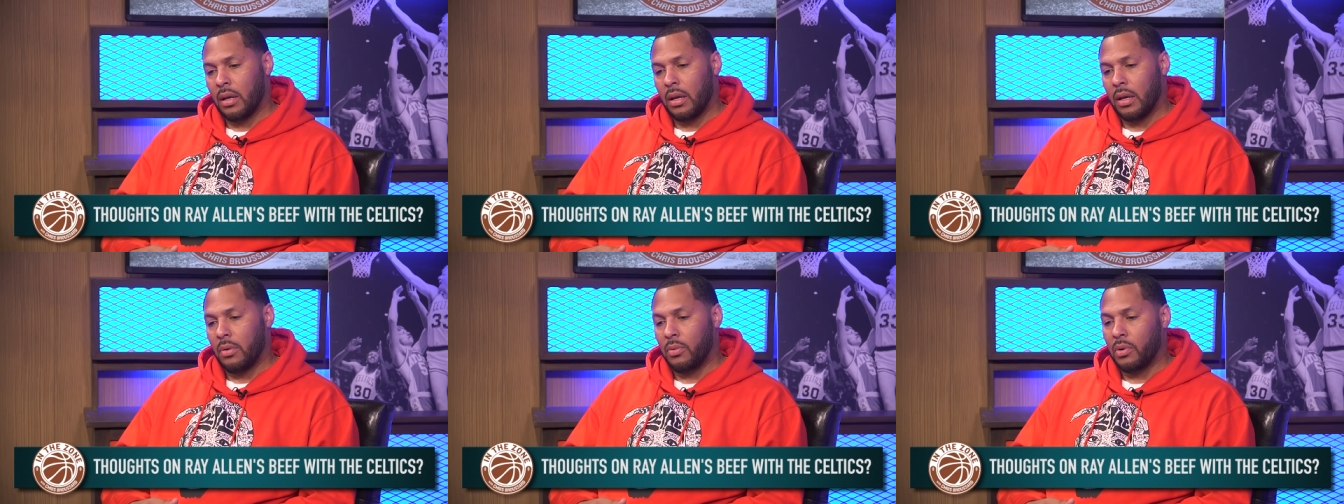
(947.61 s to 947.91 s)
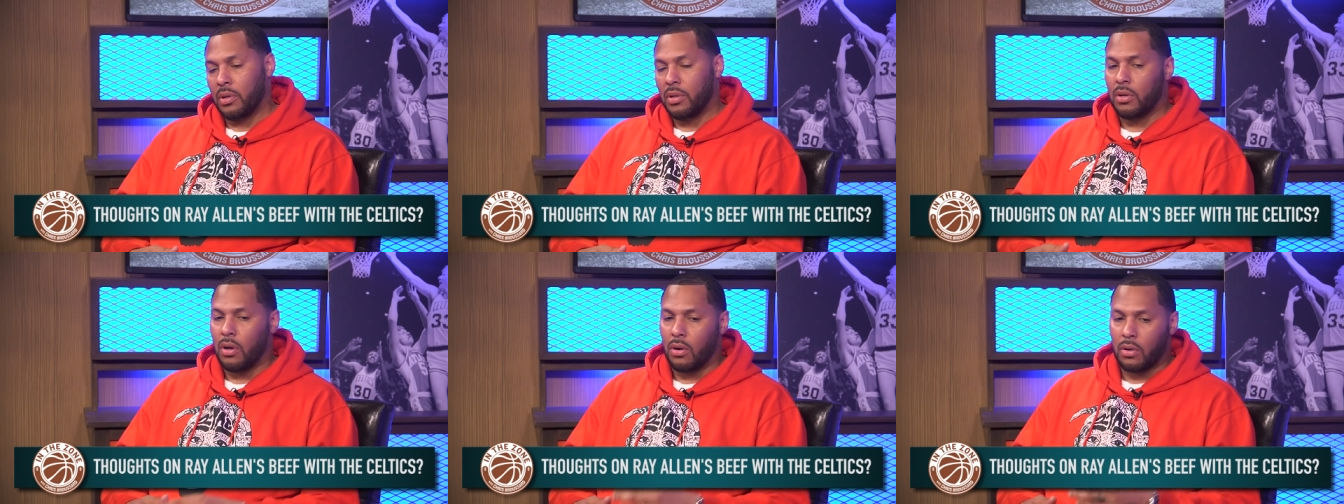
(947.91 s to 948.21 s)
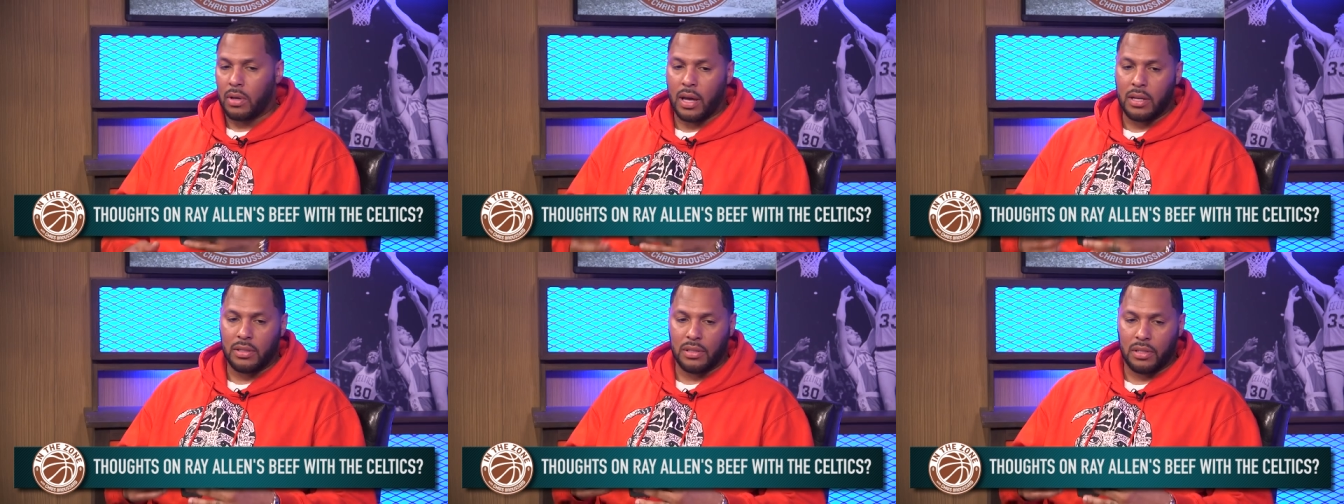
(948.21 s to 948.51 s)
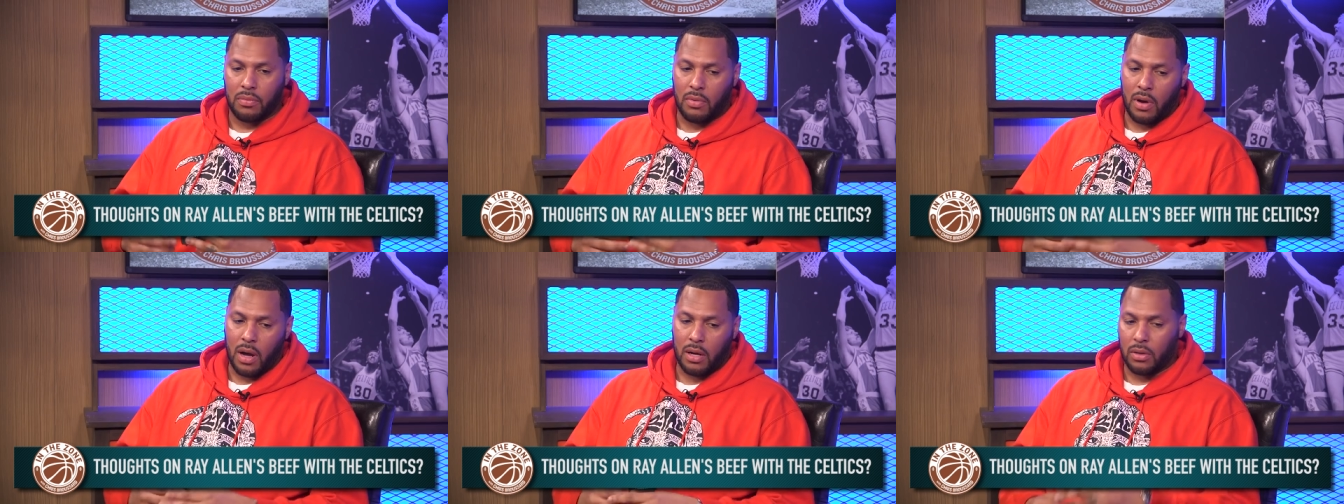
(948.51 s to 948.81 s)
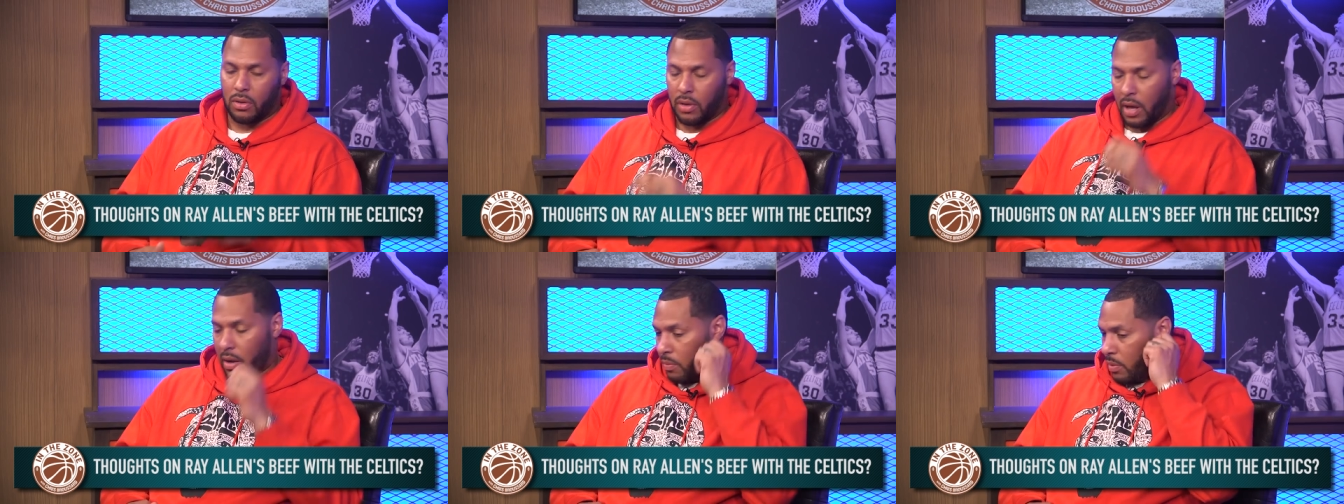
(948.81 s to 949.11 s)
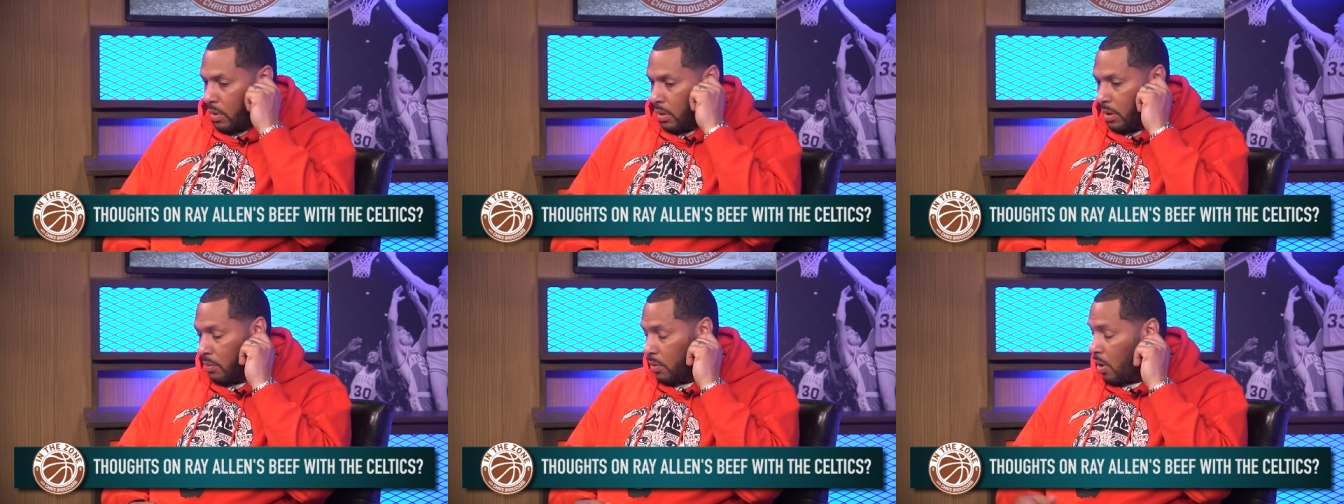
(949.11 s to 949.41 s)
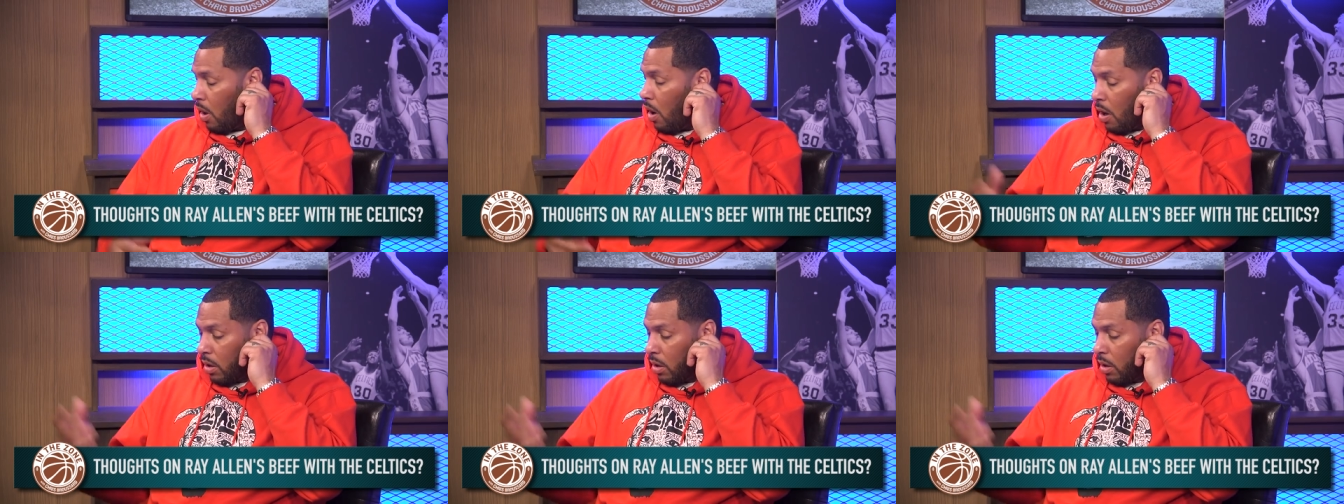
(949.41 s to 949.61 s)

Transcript: yeah. Well, you know, KG Rondo, they really well,